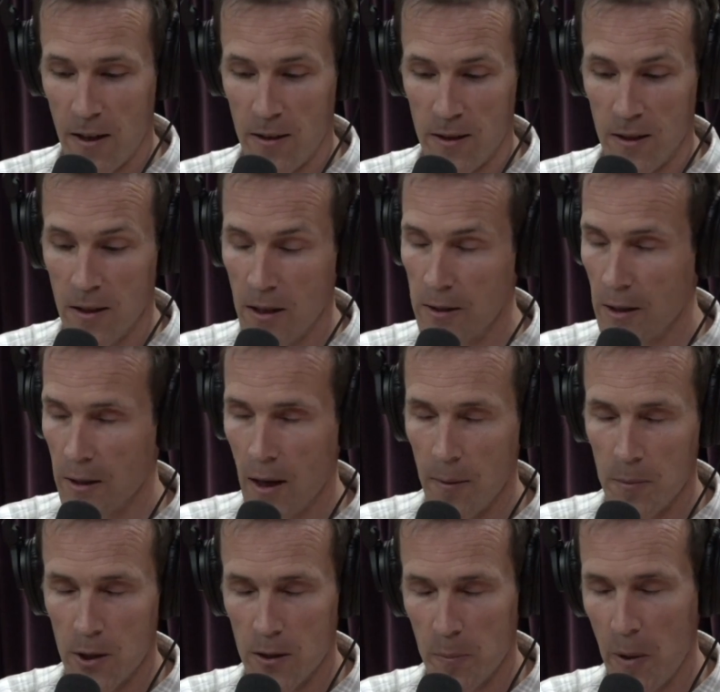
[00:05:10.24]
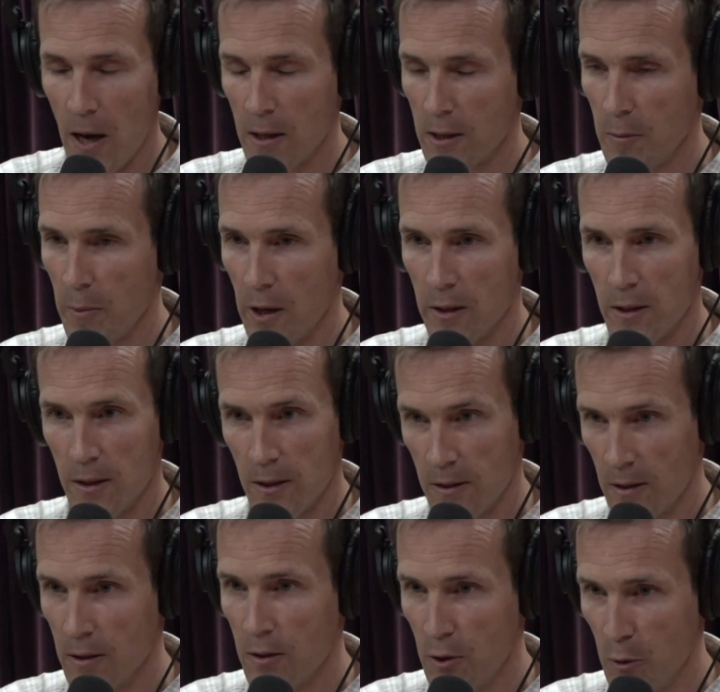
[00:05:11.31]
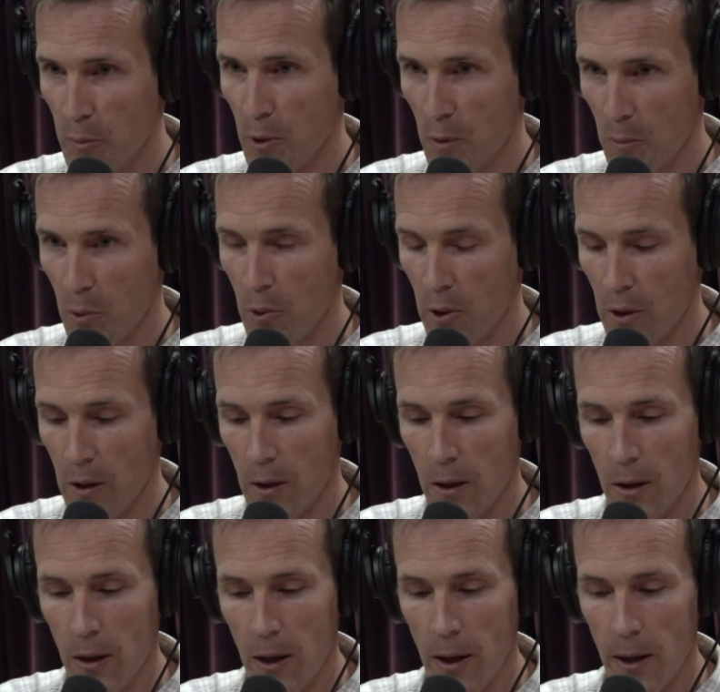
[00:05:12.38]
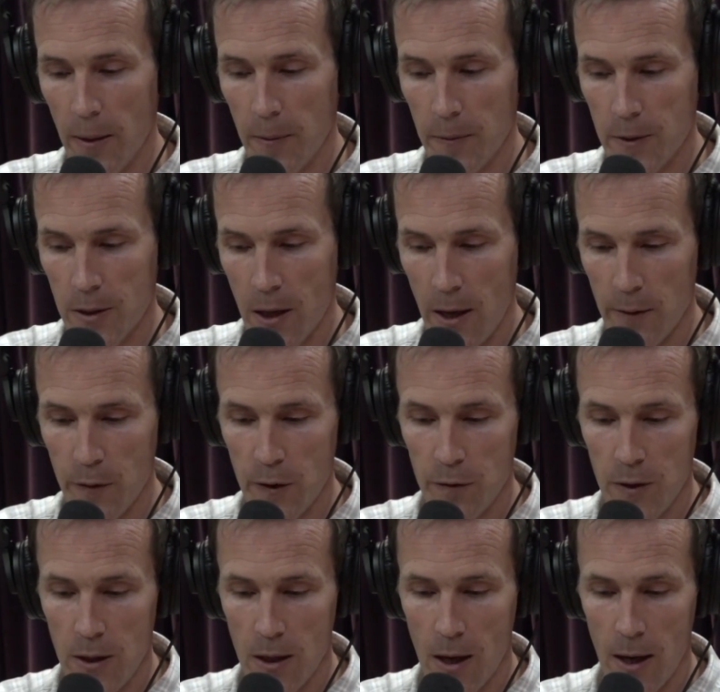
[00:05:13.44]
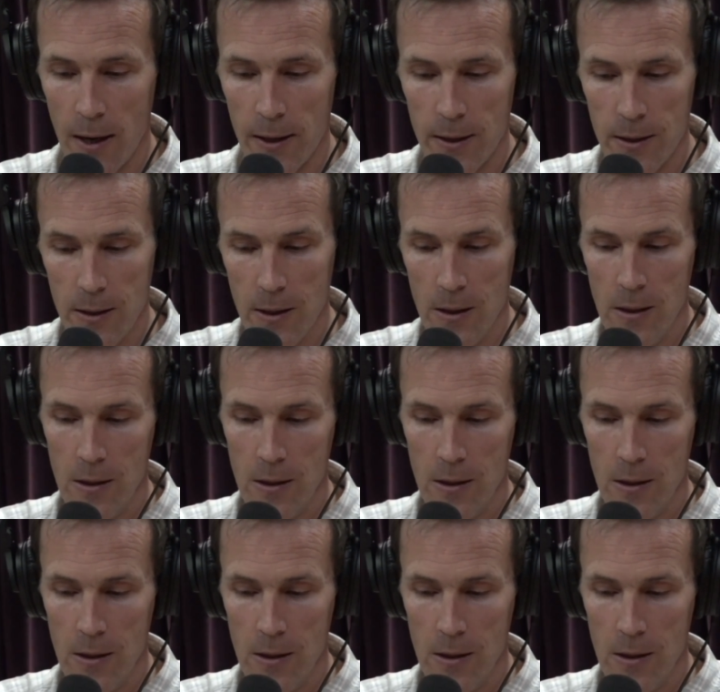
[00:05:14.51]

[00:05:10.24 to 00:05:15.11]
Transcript: on it because I'm just passionate about this because it's super important. Um, slide 59.